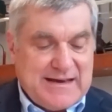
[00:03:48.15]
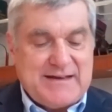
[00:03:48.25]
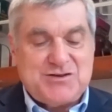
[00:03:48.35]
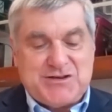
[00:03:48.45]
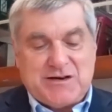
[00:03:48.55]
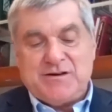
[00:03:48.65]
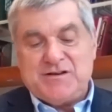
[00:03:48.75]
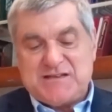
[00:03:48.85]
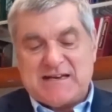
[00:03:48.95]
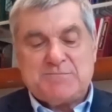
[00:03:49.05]
and share
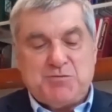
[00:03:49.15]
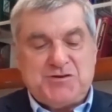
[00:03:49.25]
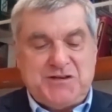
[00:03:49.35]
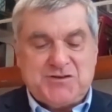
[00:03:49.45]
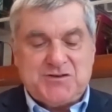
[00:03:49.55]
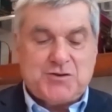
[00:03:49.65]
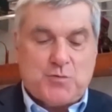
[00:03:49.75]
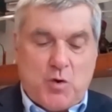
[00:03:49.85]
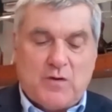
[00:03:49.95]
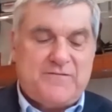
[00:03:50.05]
his expertise on the
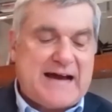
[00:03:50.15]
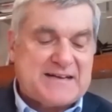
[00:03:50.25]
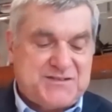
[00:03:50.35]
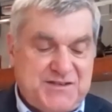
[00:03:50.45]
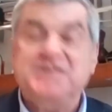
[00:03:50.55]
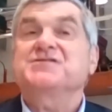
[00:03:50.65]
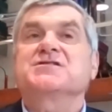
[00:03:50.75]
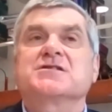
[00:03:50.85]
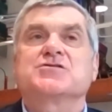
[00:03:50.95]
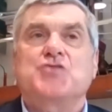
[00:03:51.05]
role of vaccines
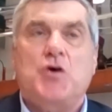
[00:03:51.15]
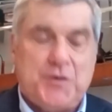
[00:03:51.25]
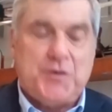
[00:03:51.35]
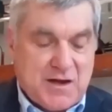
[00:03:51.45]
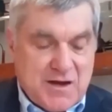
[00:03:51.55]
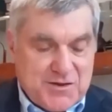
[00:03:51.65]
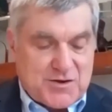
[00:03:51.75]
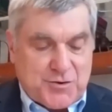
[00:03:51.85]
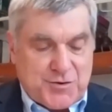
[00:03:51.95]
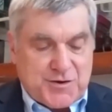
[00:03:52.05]
in controlling
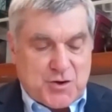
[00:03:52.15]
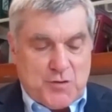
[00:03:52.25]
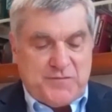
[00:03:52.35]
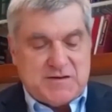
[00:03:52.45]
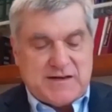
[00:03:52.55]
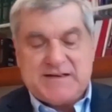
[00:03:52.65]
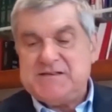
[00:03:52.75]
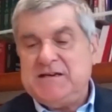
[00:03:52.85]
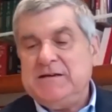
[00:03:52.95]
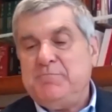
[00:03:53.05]
the current
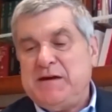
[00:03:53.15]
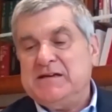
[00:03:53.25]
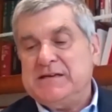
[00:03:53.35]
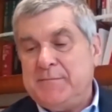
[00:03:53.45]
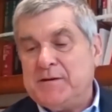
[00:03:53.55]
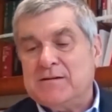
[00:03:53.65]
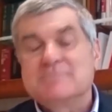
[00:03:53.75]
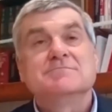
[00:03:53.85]
COVID-19 pandemic.